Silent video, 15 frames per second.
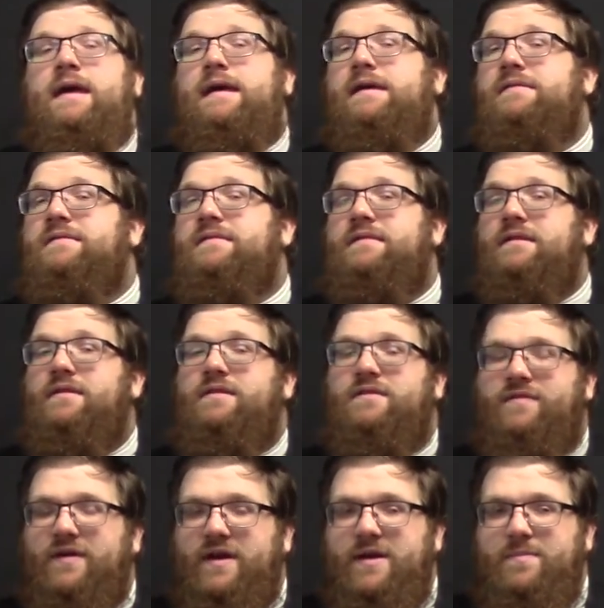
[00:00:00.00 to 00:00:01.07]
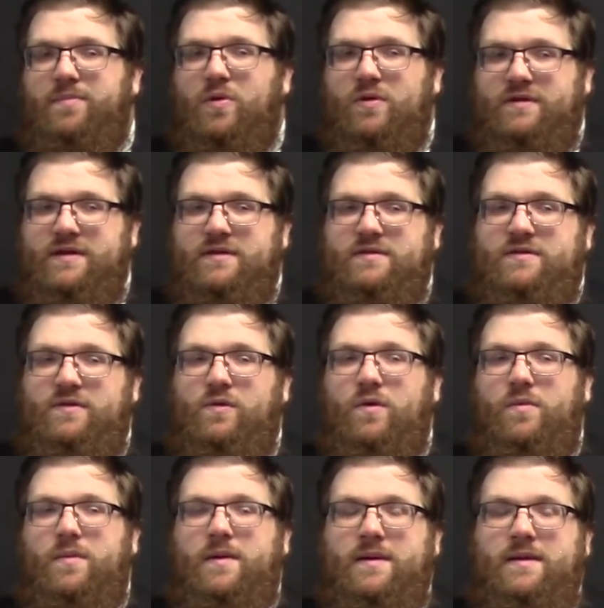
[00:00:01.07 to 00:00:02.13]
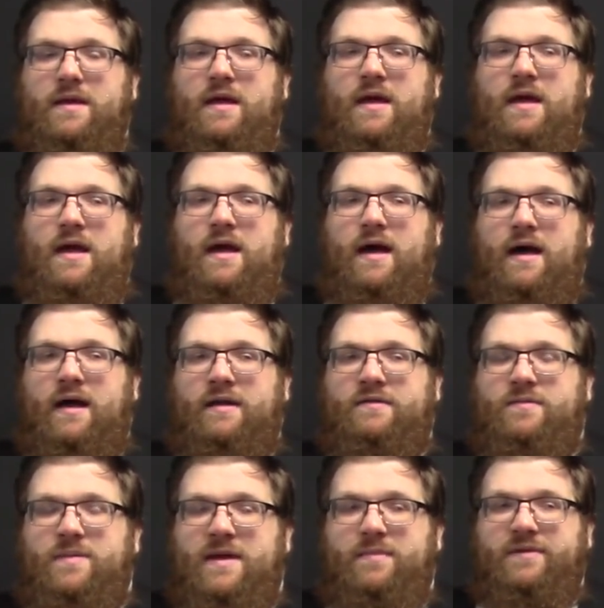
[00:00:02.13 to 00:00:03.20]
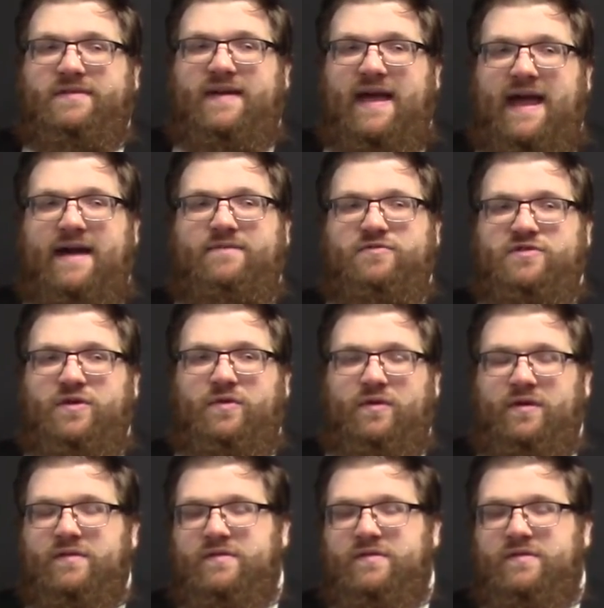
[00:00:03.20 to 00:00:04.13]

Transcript: it still is very important to a woman to be able to have children.